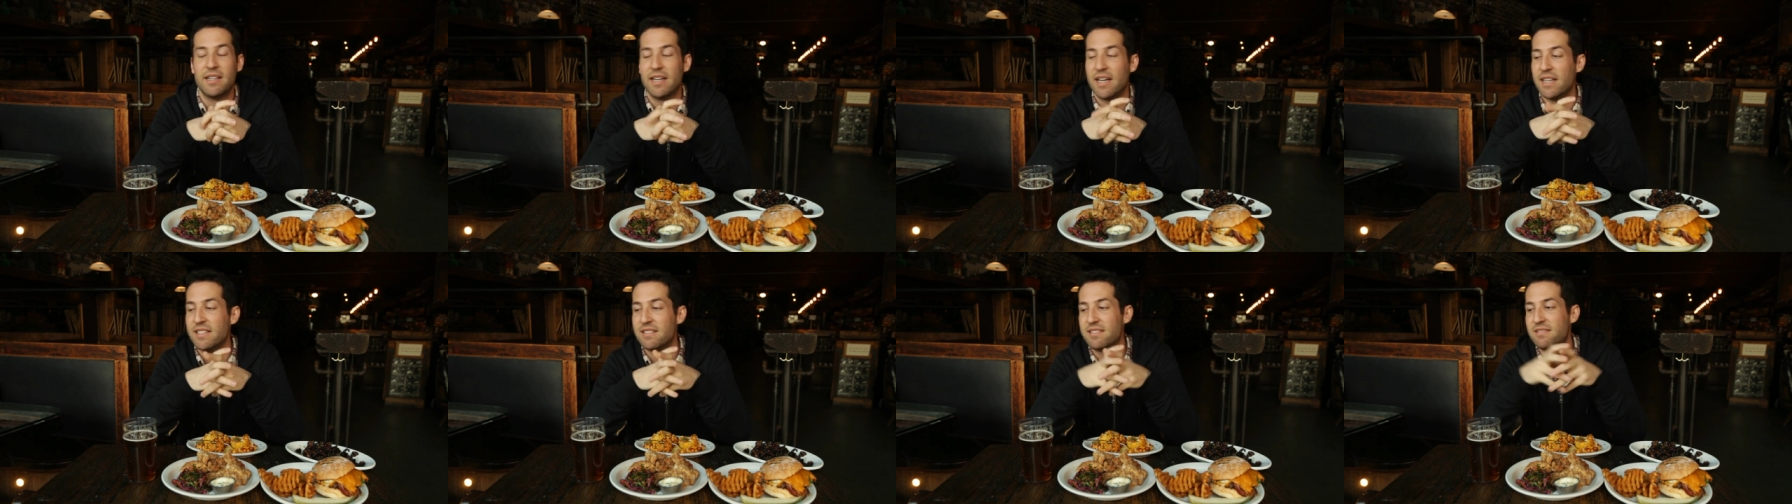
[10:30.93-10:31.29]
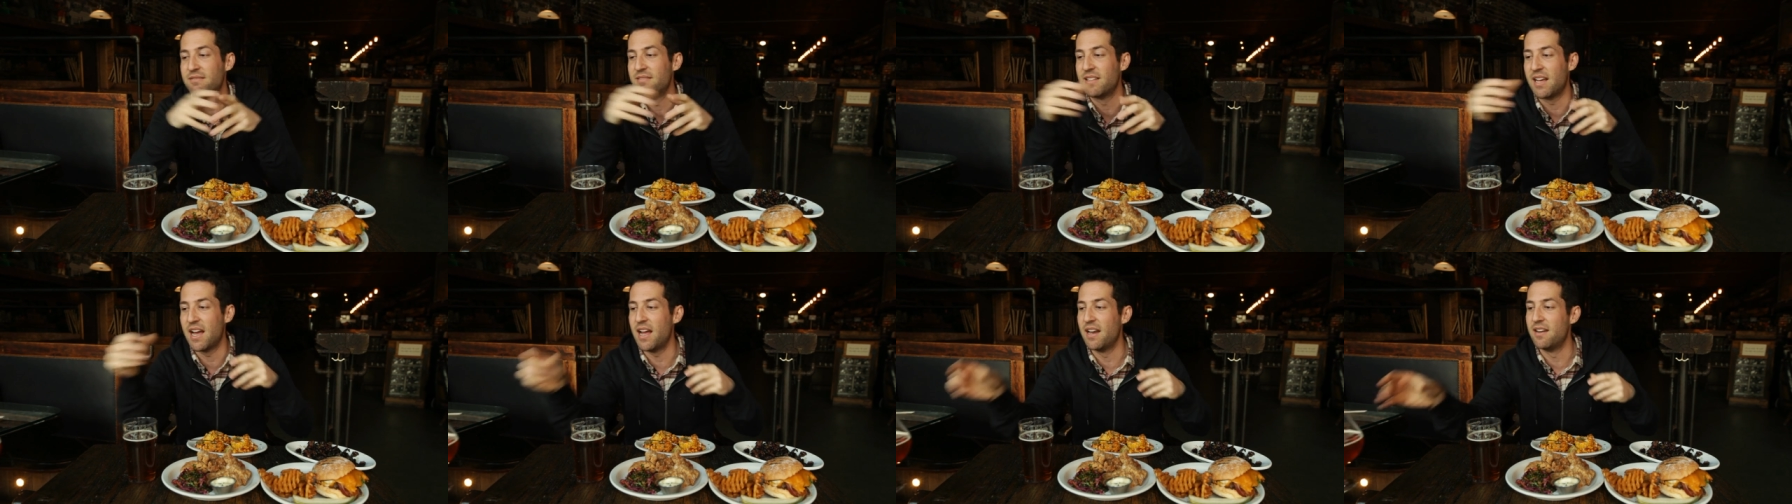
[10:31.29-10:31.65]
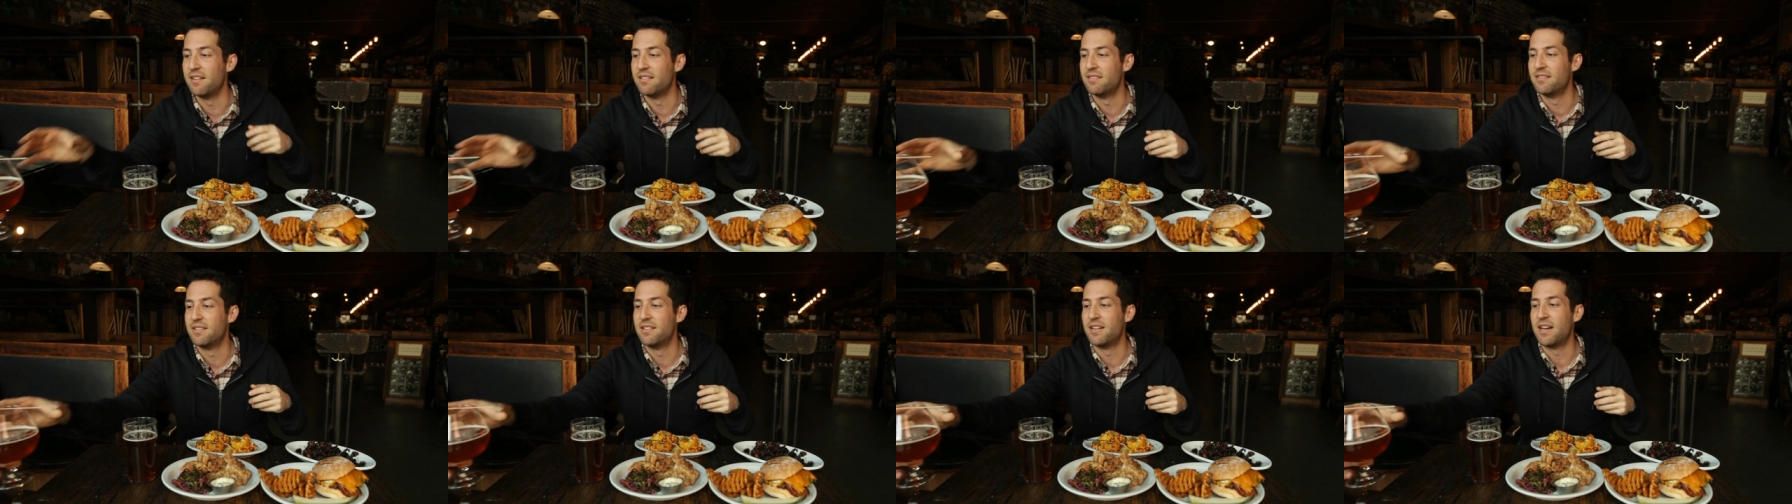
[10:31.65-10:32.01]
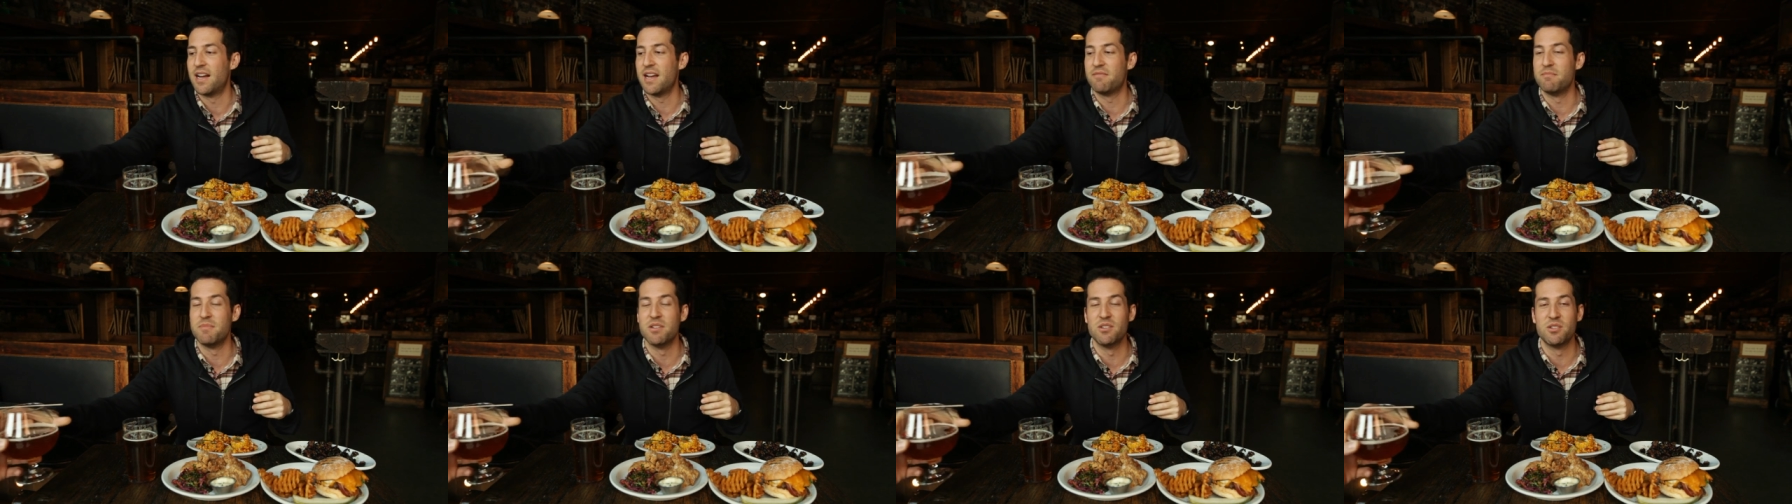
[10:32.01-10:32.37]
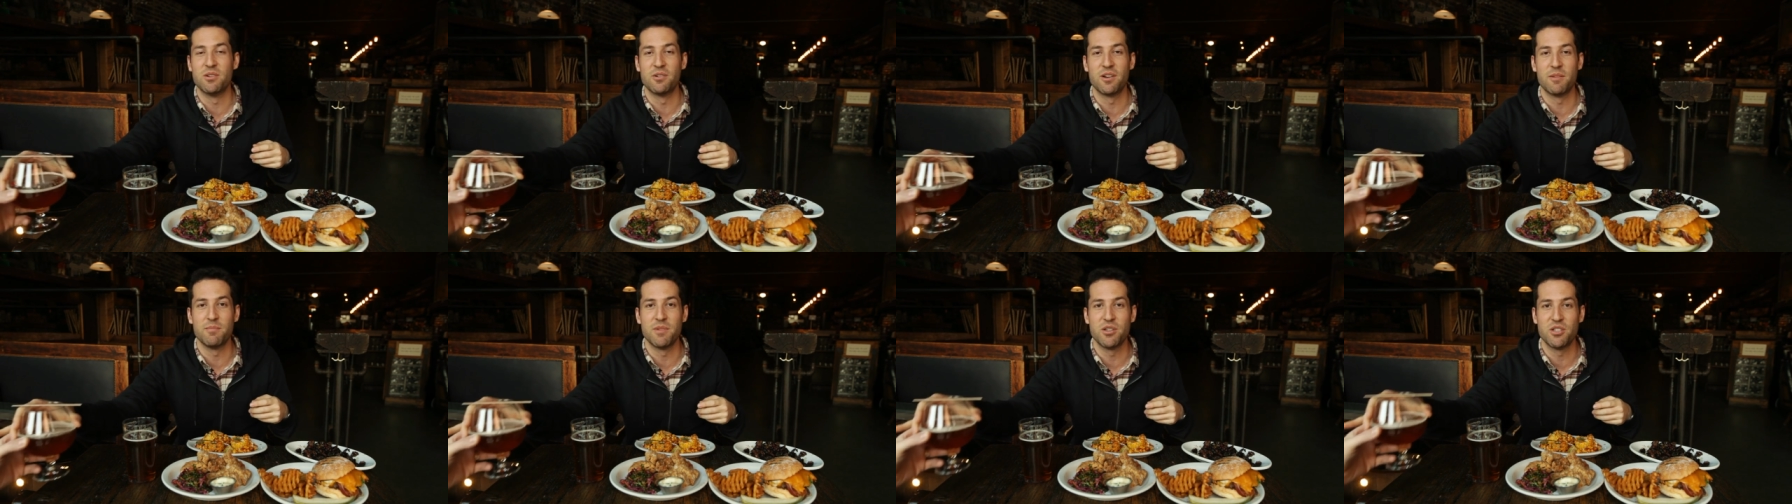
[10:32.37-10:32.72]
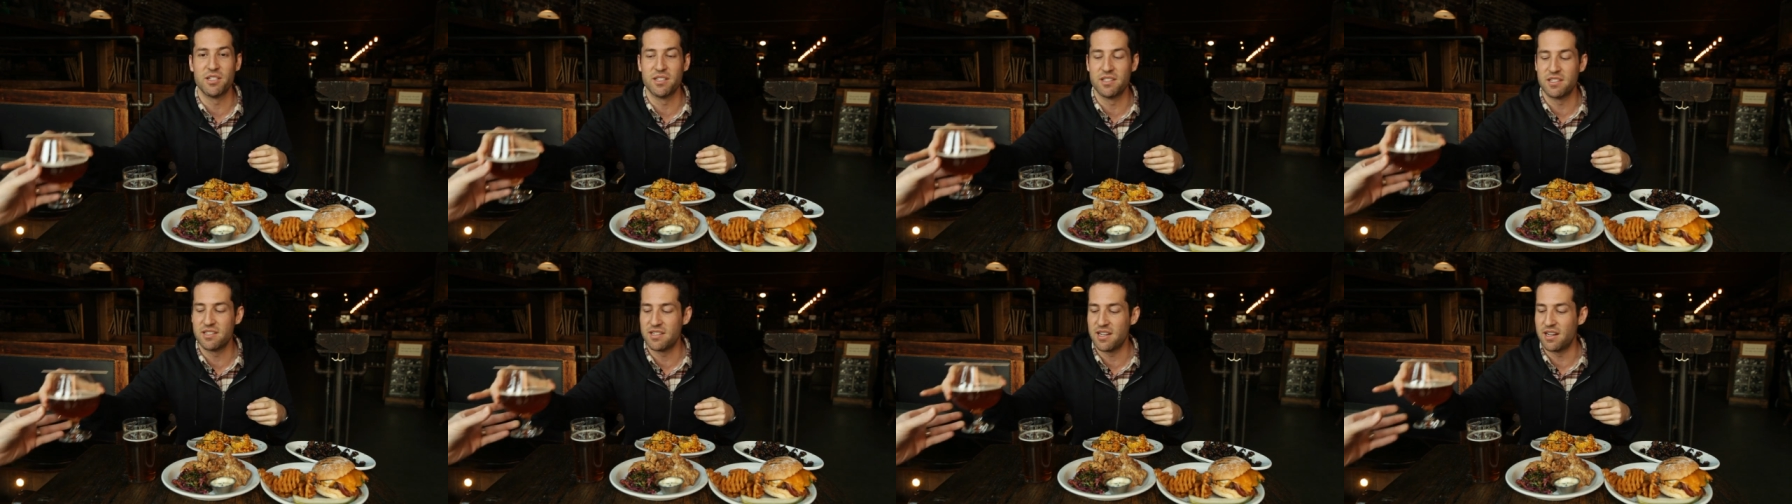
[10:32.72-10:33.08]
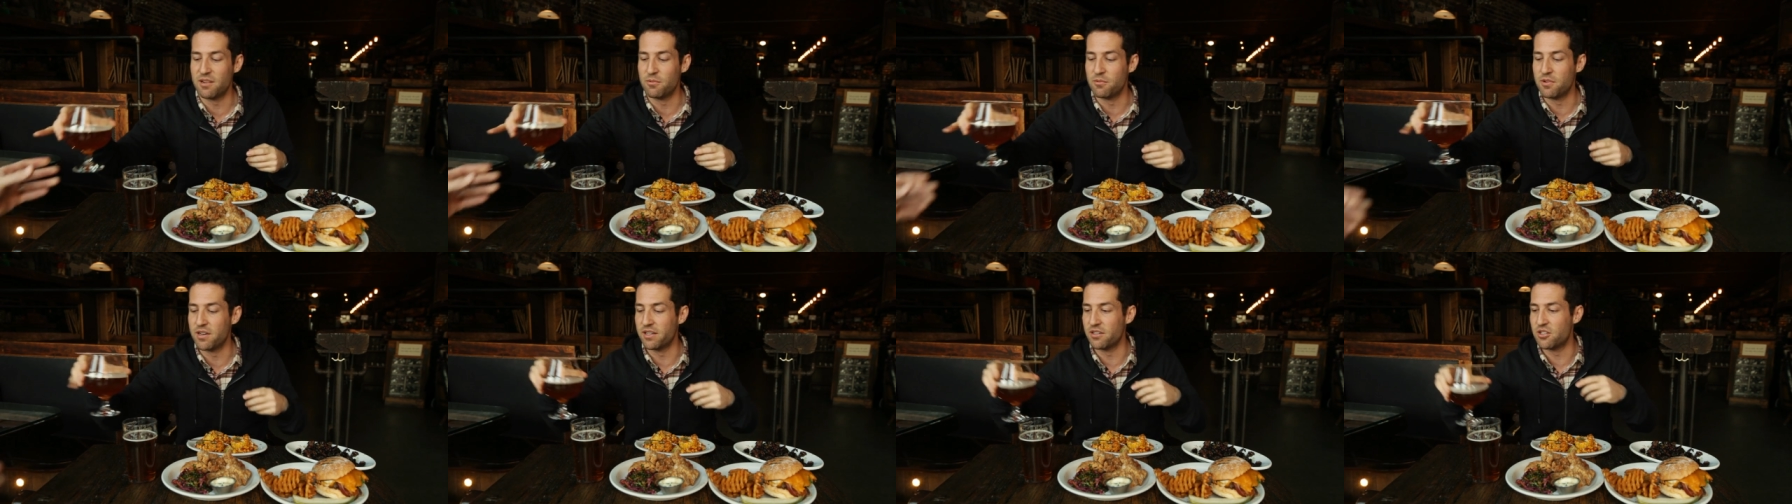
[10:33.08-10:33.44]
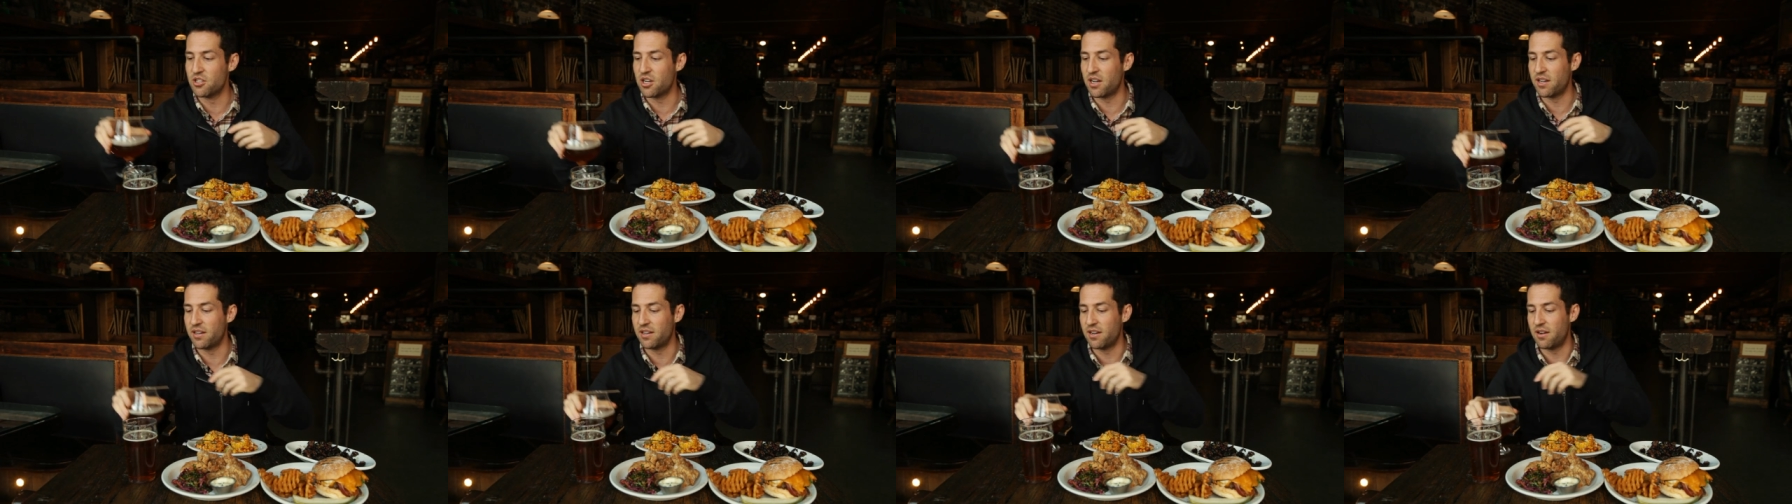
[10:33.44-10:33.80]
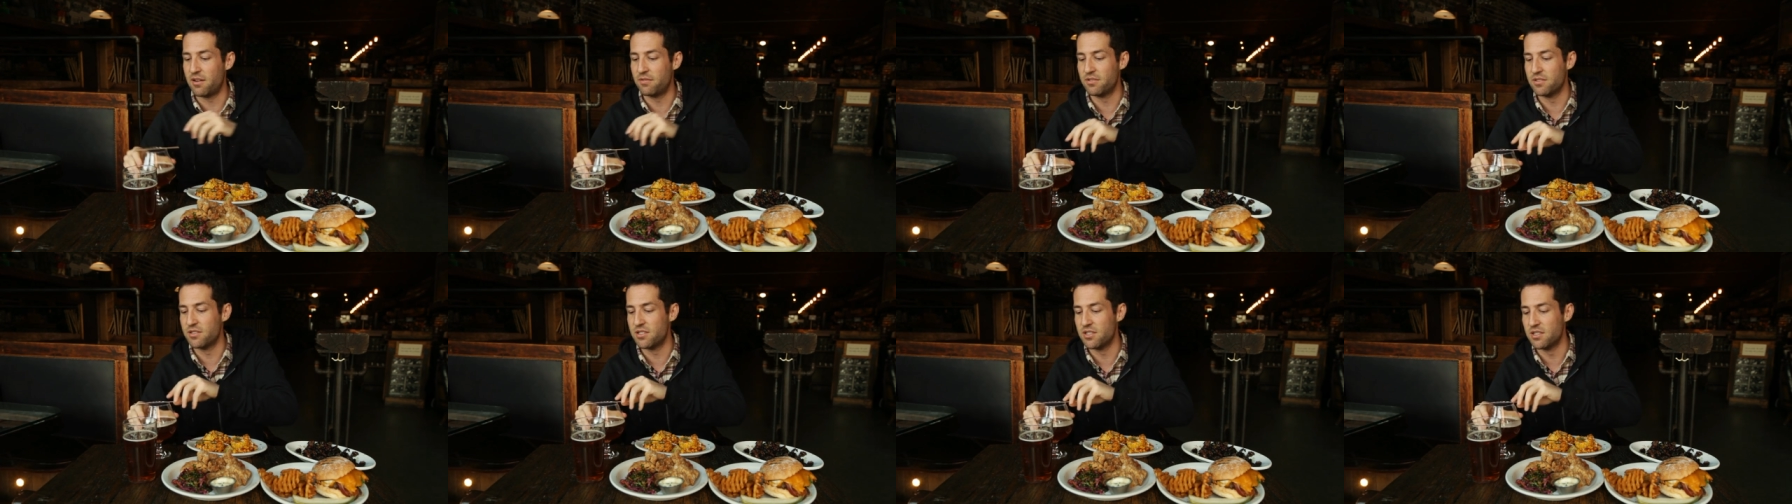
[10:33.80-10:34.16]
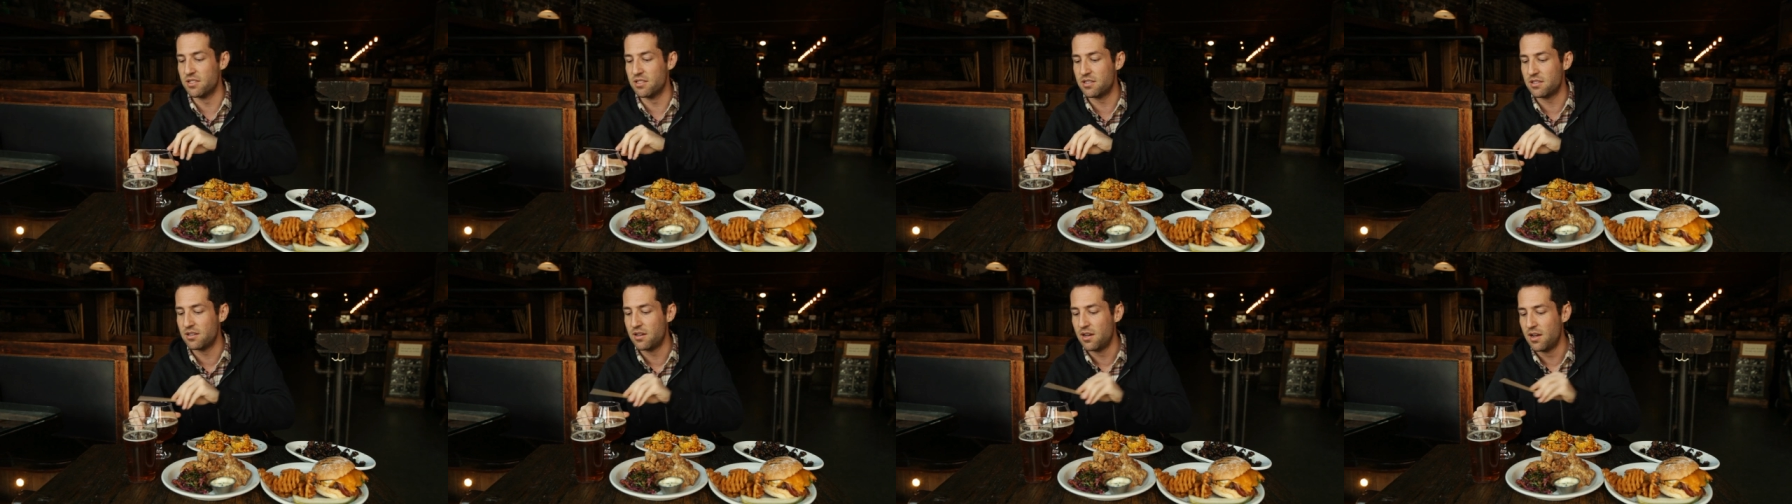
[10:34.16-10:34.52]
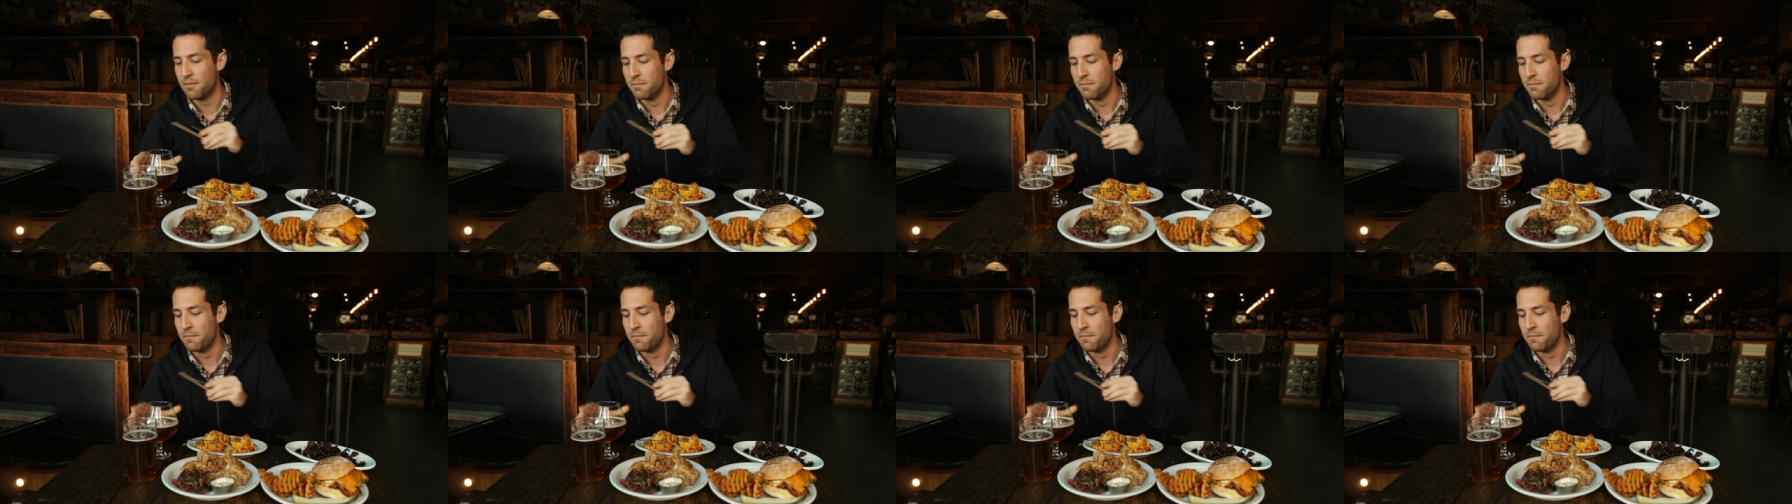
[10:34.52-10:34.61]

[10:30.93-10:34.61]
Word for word: I, God, I have Missouri and Michigan State winning giant conferences.